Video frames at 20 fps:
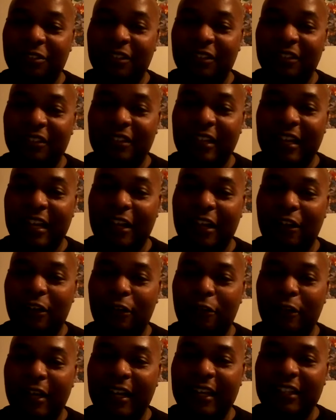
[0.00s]
It's like, oh,
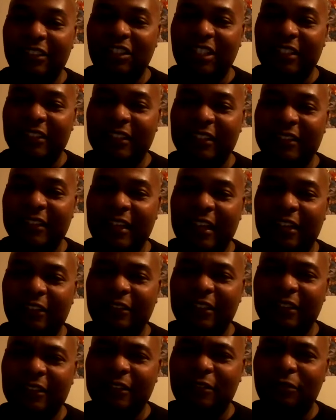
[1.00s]
hey, check this out.
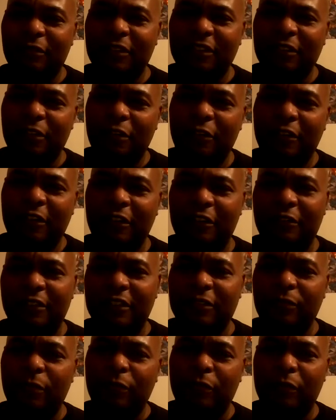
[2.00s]
This is what's going on. This
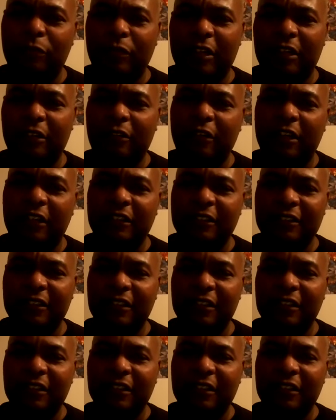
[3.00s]
is what we ran across.